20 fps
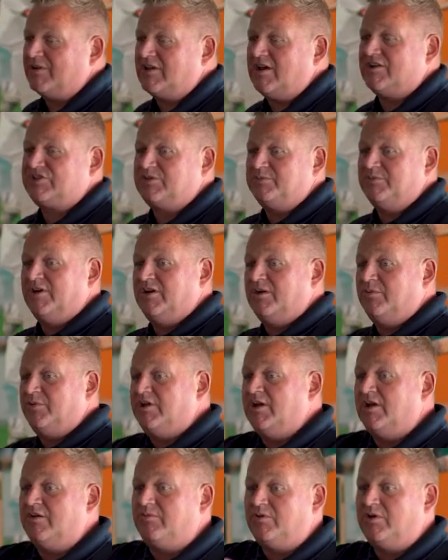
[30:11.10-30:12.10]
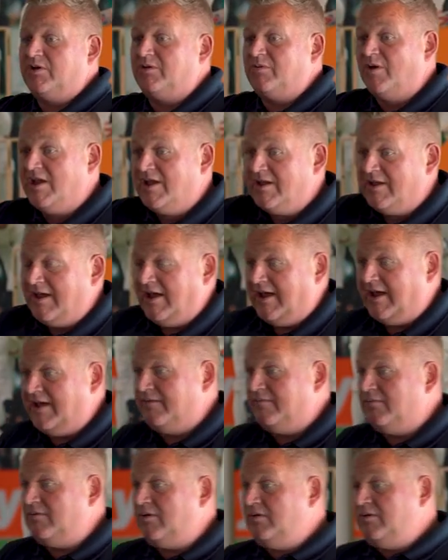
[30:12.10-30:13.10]
with the customer. We get, we,
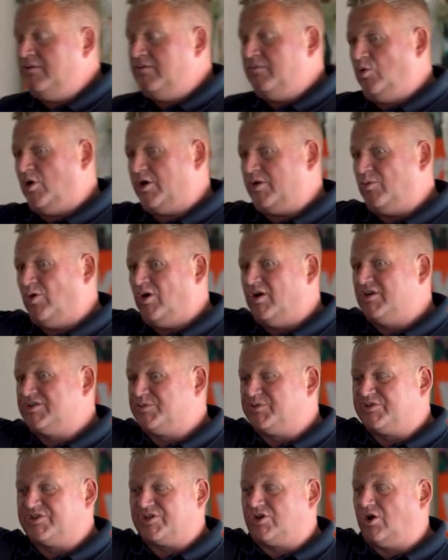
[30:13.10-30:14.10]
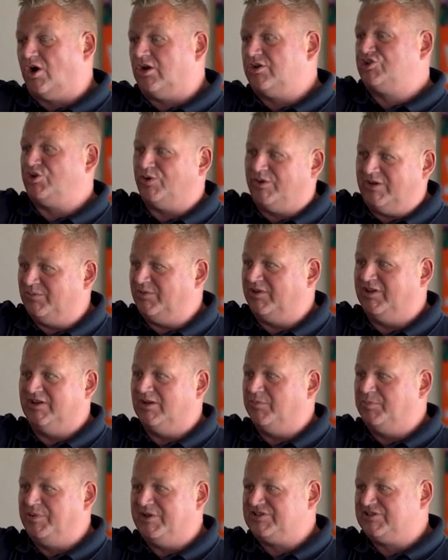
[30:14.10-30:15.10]
and what it was was a conduit within
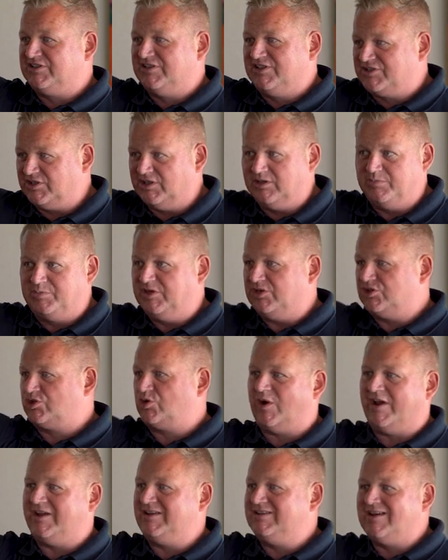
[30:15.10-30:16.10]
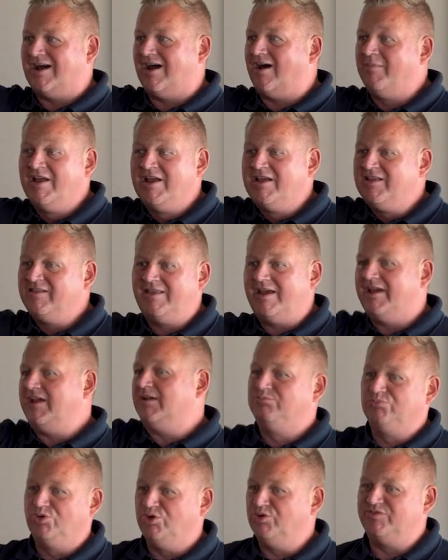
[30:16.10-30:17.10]
the business that had been trained up. They
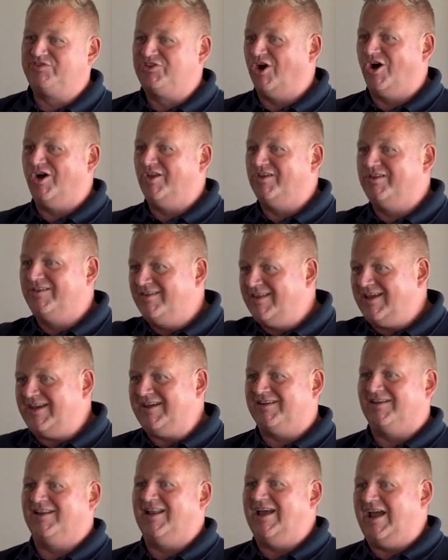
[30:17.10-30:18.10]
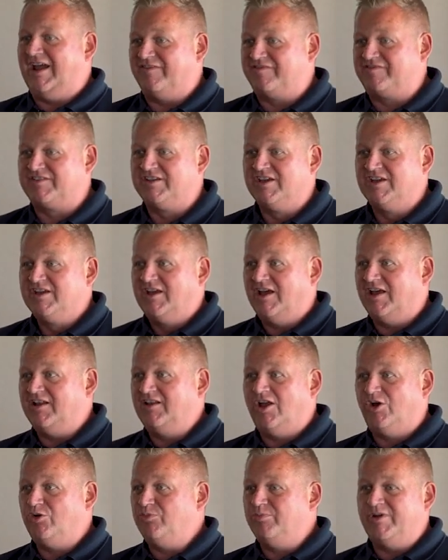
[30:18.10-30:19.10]
had moved on. They had left. And
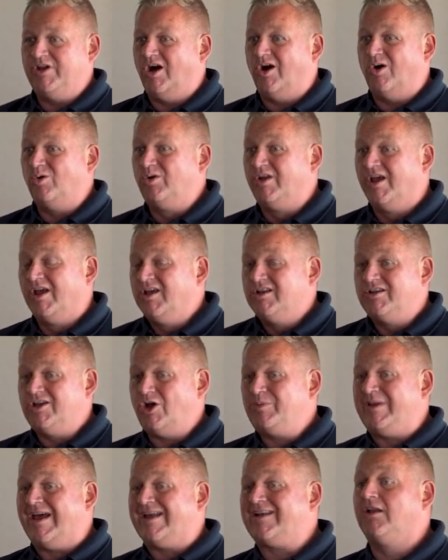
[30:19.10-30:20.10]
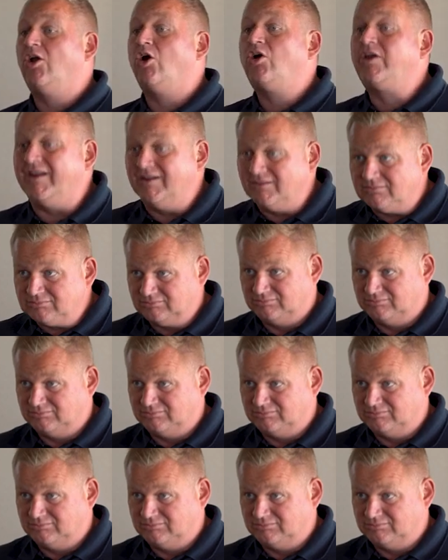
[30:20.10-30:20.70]
lo and behold, nobody had a login.